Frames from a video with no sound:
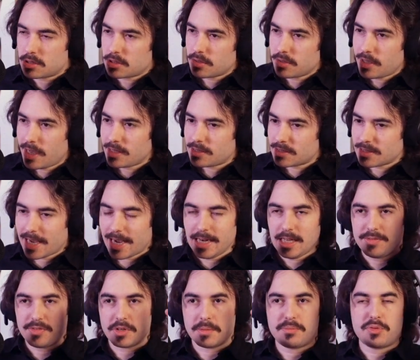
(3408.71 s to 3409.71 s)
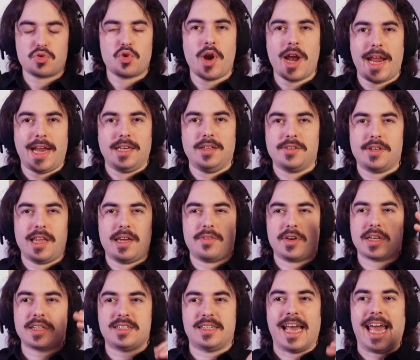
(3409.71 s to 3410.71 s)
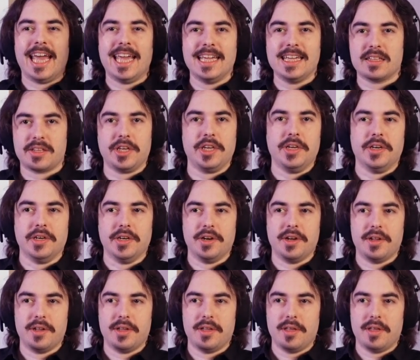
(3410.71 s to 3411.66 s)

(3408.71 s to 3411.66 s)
So that's not even a brain. You could have a ganglia.